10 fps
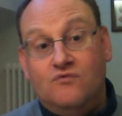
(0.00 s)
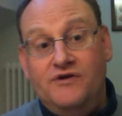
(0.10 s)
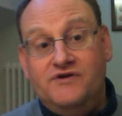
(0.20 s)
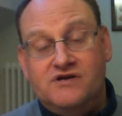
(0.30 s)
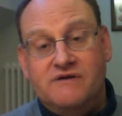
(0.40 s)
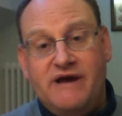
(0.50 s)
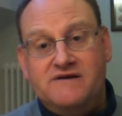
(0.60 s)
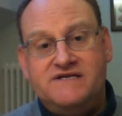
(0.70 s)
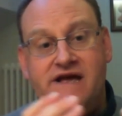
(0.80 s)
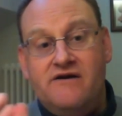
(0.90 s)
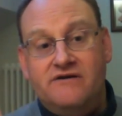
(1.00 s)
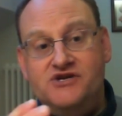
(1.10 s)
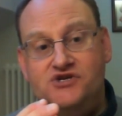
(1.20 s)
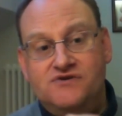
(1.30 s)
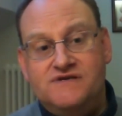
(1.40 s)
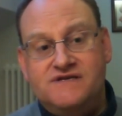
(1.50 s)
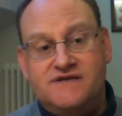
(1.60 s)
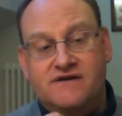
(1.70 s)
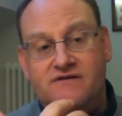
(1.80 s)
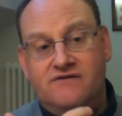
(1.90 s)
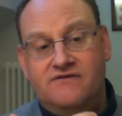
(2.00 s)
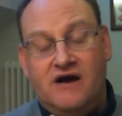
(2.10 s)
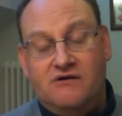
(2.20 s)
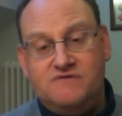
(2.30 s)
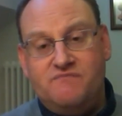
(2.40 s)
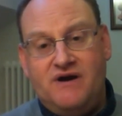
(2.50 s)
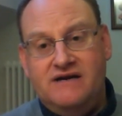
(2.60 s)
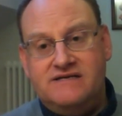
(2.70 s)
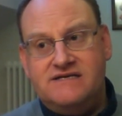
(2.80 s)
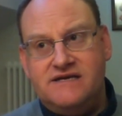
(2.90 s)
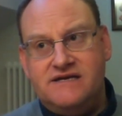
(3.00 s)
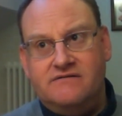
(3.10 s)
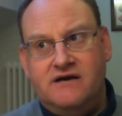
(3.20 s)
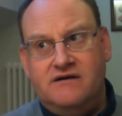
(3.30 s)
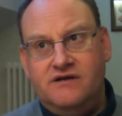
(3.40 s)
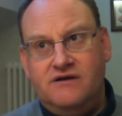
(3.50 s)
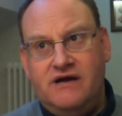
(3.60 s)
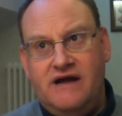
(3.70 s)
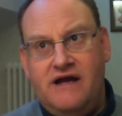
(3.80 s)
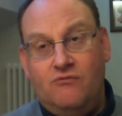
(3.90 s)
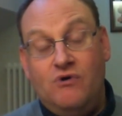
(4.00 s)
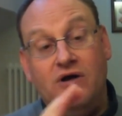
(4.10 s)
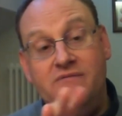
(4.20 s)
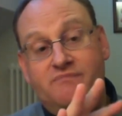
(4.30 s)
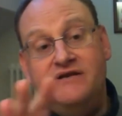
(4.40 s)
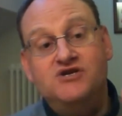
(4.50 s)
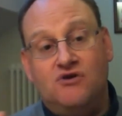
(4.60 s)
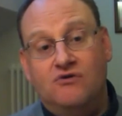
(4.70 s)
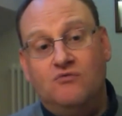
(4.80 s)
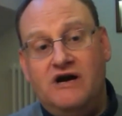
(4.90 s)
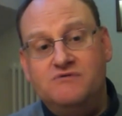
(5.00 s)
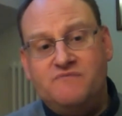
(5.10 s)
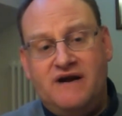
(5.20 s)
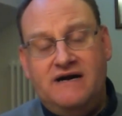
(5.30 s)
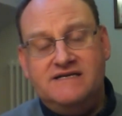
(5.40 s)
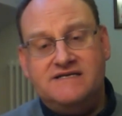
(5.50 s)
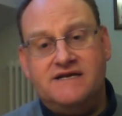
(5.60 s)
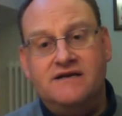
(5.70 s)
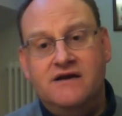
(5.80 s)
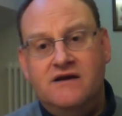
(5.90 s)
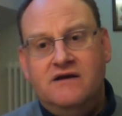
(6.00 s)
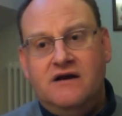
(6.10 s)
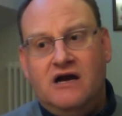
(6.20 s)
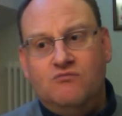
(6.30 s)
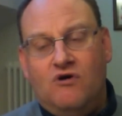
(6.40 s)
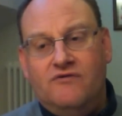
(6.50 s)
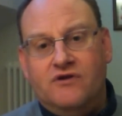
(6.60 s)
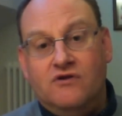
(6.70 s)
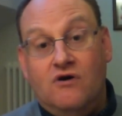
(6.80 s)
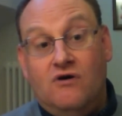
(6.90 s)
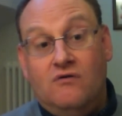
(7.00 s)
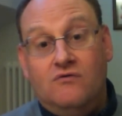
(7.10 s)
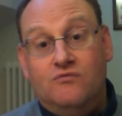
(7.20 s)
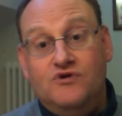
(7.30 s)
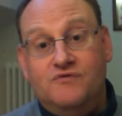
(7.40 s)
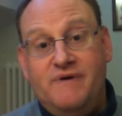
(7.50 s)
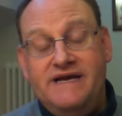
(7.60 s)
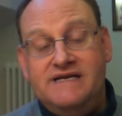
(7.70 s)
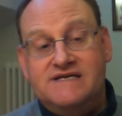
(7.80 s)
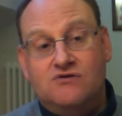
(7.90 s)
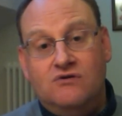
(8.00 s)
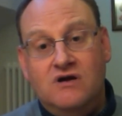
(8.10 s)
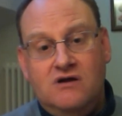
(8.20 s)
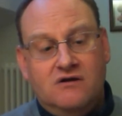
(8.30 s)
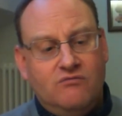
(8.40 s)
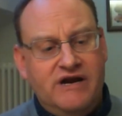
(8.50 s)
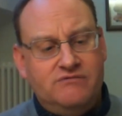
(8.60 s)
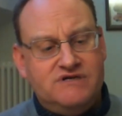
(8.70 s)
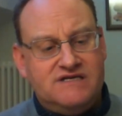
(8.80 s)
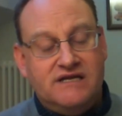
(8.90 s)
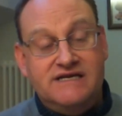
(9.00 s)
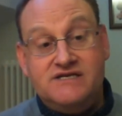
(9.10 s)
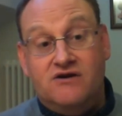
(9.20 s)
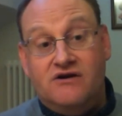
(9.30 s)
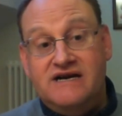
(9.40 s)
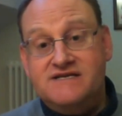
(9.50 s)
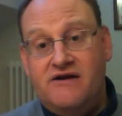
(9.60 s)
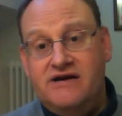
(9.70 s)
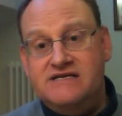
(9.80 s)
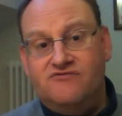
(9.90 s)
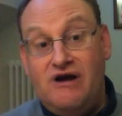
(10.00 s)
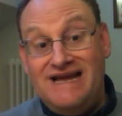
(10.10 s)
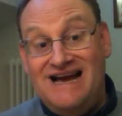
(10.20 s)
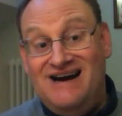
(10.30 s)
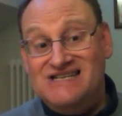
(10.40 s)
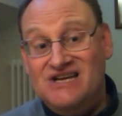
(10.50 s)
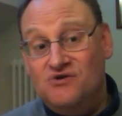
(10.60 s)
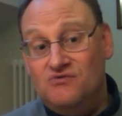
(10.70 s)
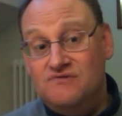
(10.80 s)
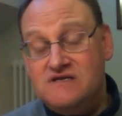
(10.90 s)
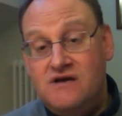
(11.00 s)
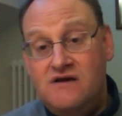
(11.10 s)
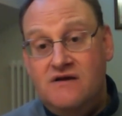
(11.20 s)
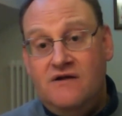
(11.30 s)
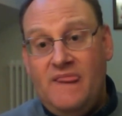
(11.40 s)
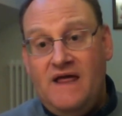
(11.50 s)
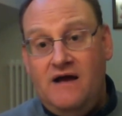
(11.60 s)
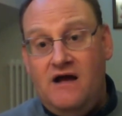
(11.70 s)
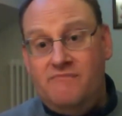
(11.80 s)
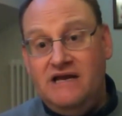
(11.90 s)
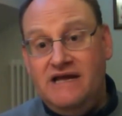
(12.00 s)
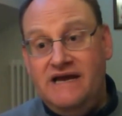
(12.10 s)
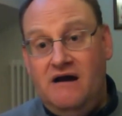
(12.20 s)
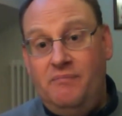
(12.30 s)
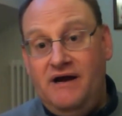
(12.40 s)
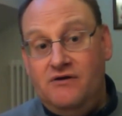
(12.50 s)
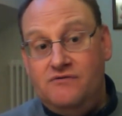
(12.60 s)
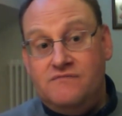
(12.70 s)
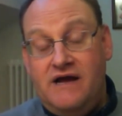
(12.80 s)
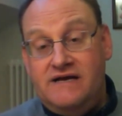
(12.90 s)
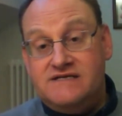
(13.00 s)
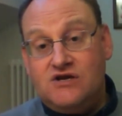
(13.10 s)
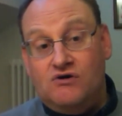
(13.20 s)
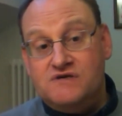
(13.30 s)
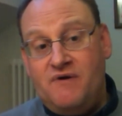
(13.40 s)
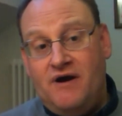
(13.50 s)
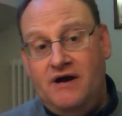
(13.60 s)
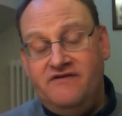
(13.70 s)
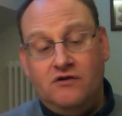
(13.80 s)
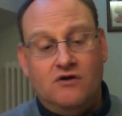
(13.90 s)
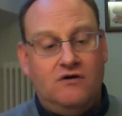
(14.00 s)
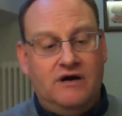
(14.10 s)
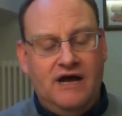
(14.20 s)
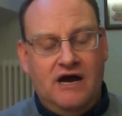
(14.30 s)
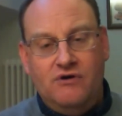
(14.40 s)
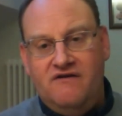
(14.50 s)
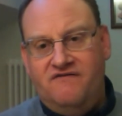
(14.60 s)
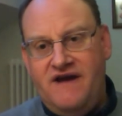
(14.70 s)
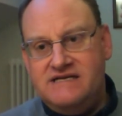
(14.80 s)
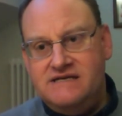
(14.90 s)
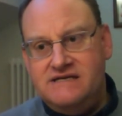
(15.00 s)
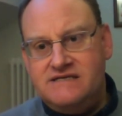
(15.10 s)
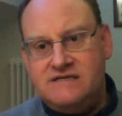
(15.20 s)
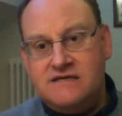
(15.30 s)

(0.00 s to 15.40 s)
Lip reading: wondered about certain issues that I was practicing, impinged on what I was practicing and what the law would be. So when I was a solicitor, I started to write articles, mainly about Scots private law and how it affected